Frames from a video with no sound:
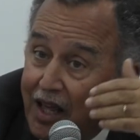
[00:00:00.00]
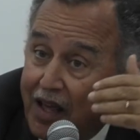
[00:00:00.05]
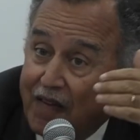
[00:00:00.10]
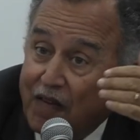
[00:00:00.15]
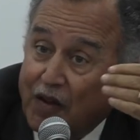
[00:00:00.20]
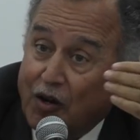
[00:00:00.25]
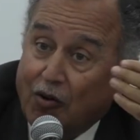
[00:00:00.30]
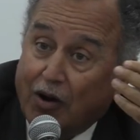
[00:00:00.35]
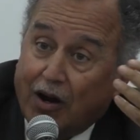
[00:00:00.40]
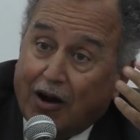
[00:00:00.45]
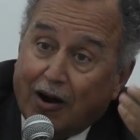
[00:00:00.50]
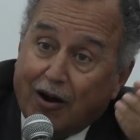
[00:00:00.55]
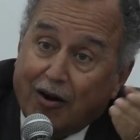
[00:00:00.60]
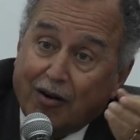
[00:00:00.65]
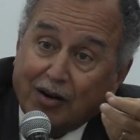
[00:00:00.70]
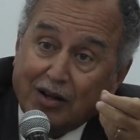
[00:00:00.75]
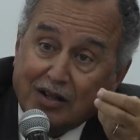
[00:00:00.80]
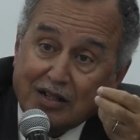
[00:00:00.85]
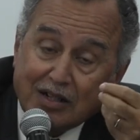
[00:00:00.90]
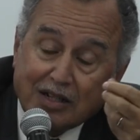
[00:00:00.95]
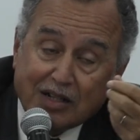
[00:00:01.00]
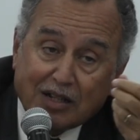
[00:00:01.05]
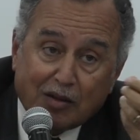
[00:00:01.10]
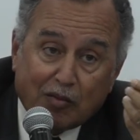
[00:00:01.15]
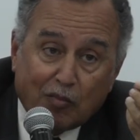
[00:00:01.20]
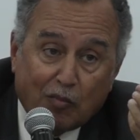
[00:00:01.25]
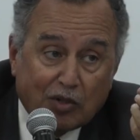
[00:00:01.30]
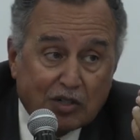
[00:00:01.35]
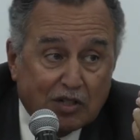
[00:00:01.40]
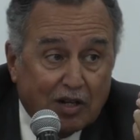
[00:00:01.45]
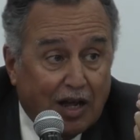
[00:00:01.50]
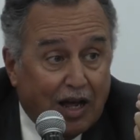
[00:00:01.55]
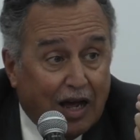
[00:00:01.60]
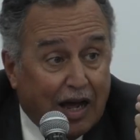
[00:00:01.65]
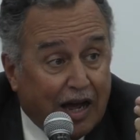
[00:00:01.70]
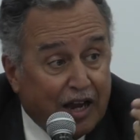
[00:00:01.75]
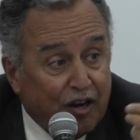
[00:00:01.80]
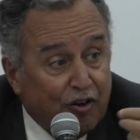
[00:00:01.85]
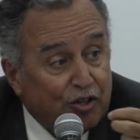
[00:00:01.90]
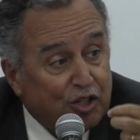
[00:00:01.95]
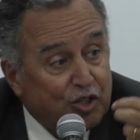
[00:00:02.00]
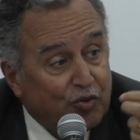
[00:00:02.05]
and there are higher